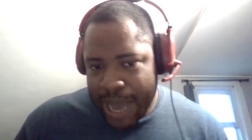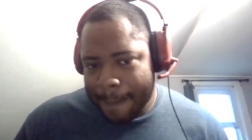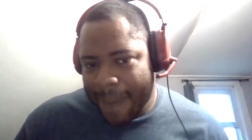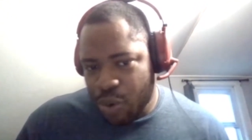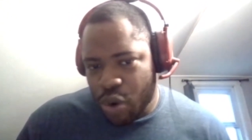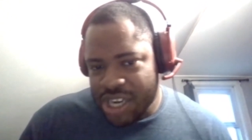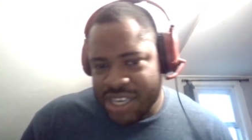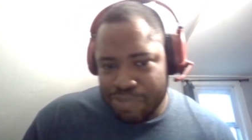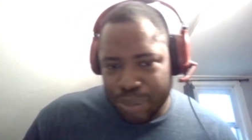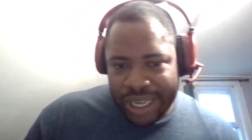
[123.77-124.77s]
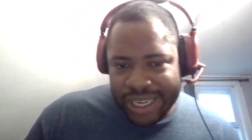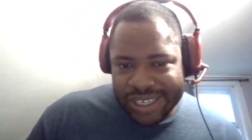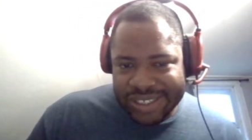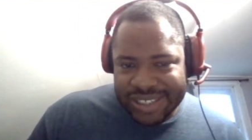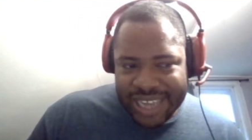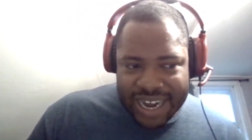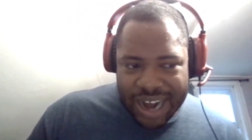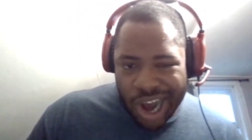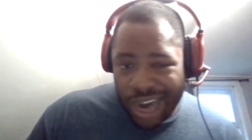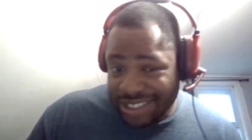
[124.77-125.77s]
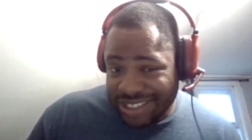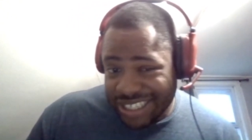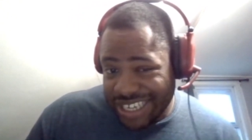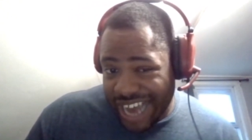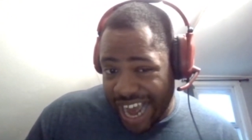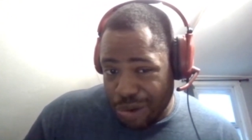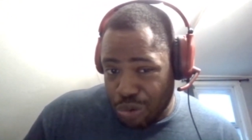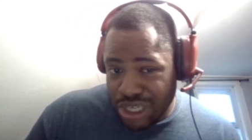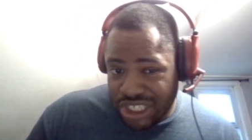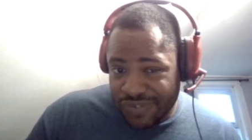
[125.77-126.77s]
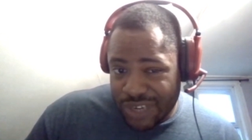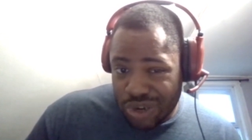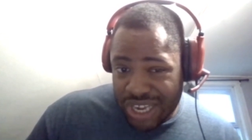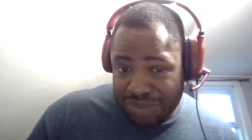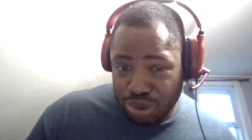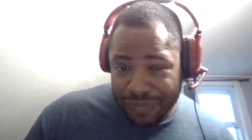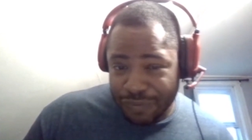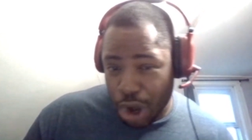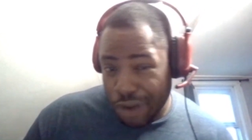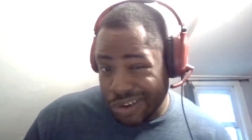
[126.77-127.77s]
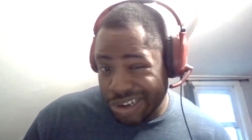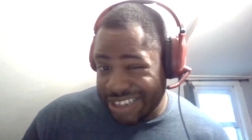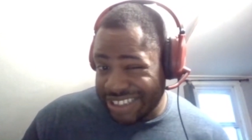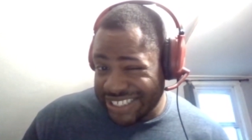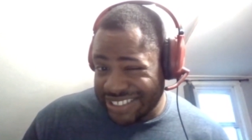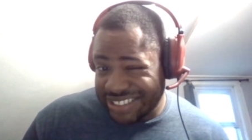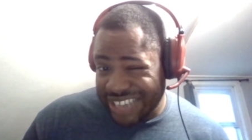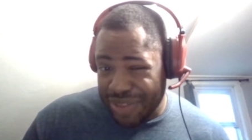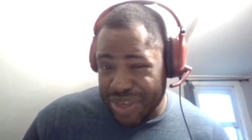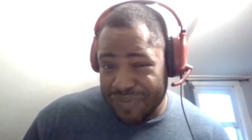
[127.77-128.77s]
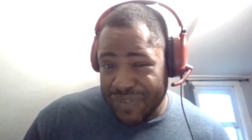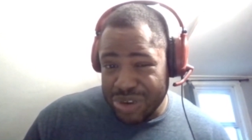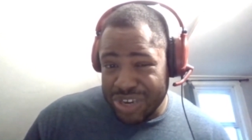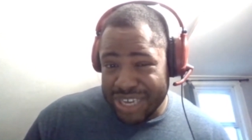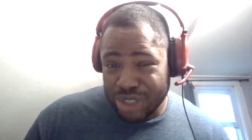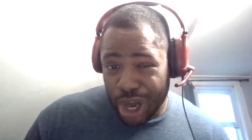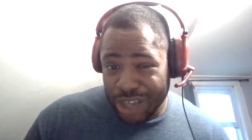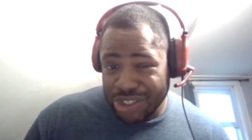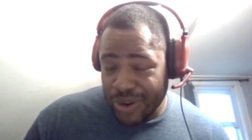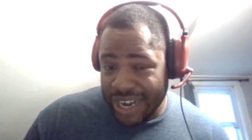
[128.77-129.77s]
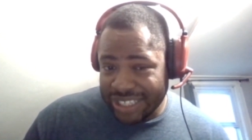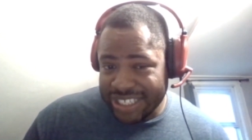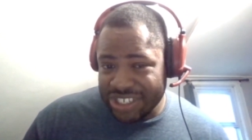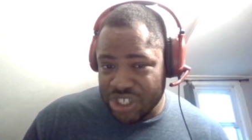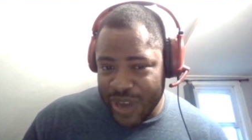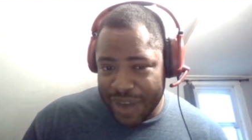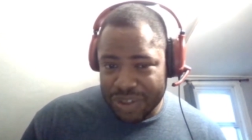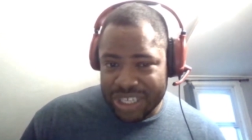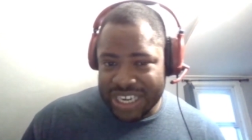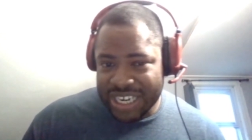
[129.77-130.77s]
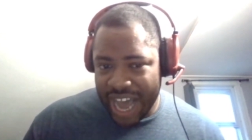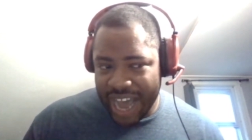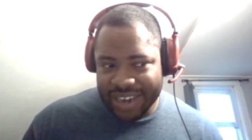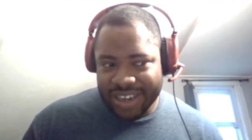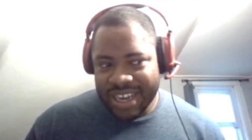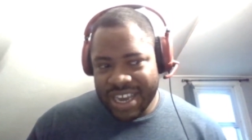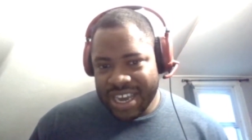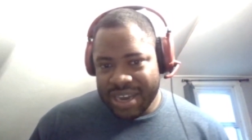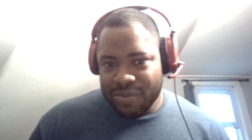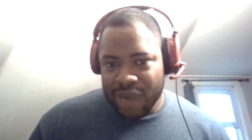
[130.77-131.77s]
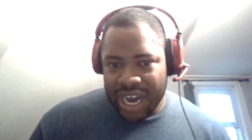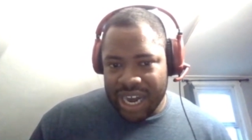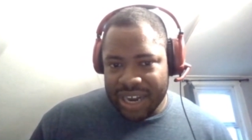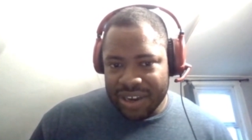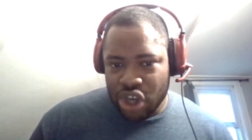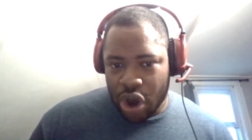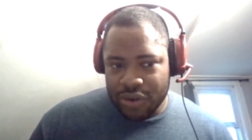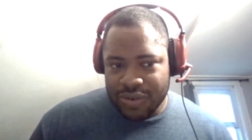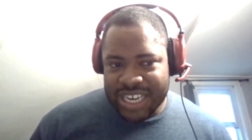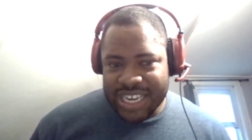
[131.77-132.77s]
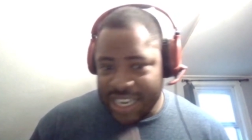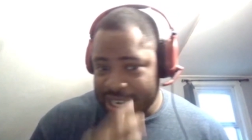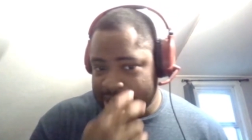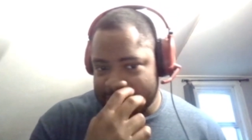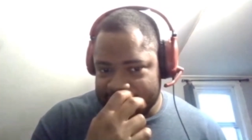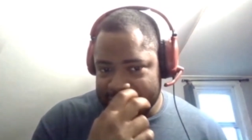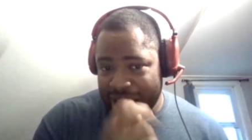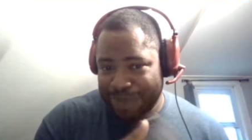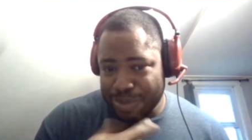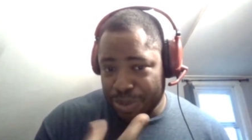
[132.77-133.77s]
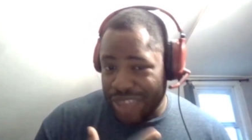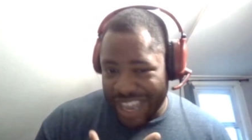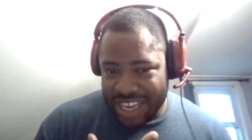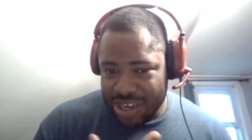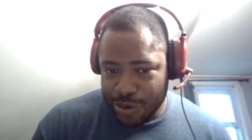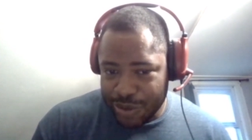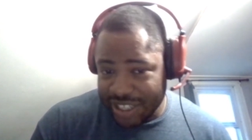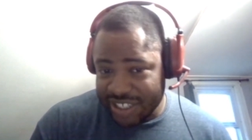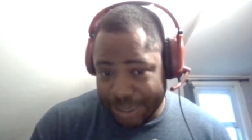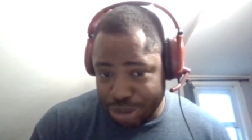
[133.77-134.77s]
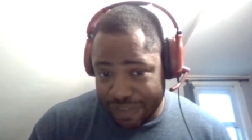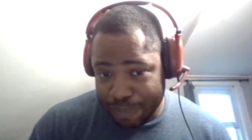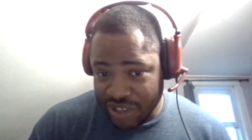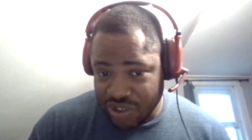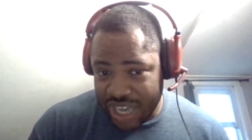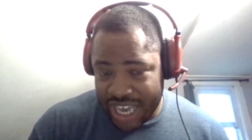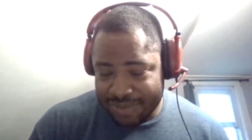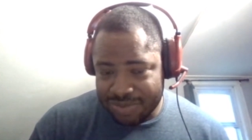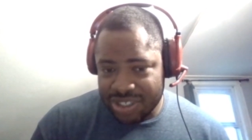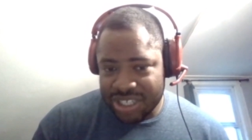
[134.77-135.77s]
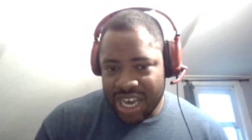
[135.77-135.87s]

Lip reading: My one complaint is that honestly, I wish video games went farther in this. I think video games also kind of lean too heavily in not needing to make people think, with the exception of puzzle games.